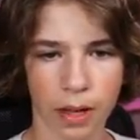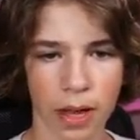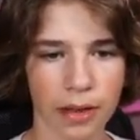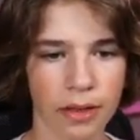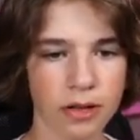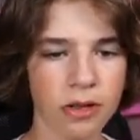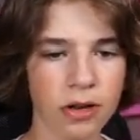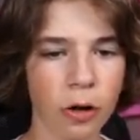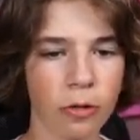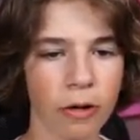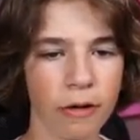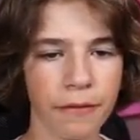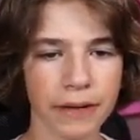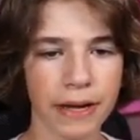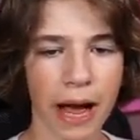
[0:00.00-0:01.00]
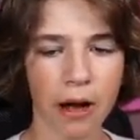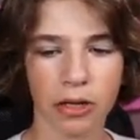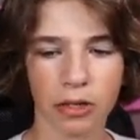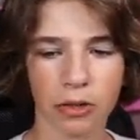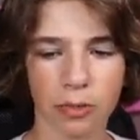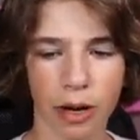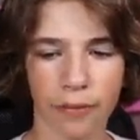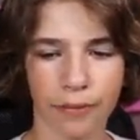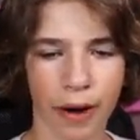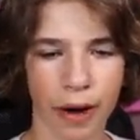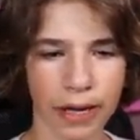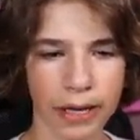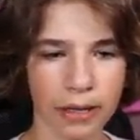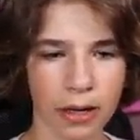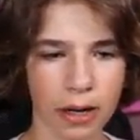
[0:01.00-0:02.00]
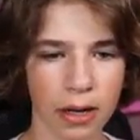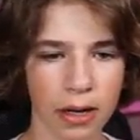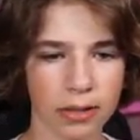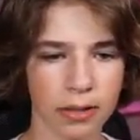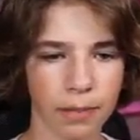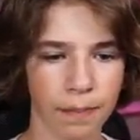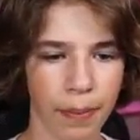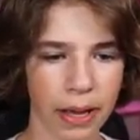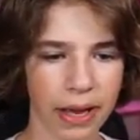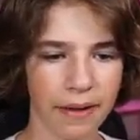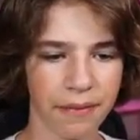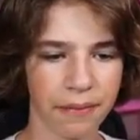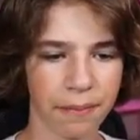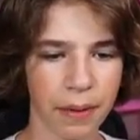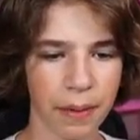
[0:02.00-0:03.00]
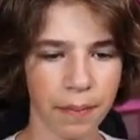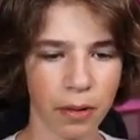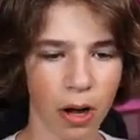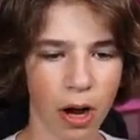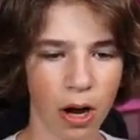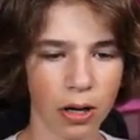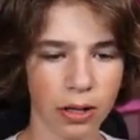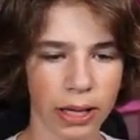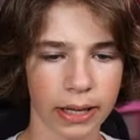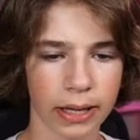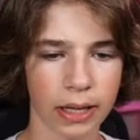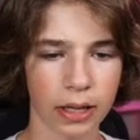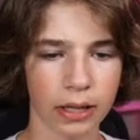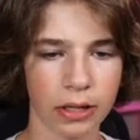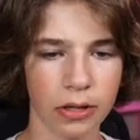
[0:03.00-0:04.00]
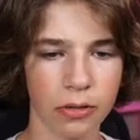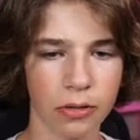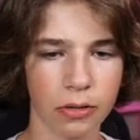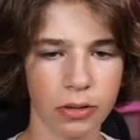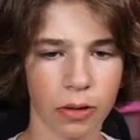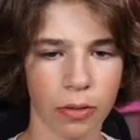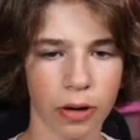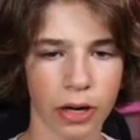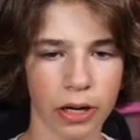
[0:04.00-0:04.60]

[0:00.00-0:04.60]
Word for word: no griefing now because we are fighting. So, but if people are like killing me, don't worry.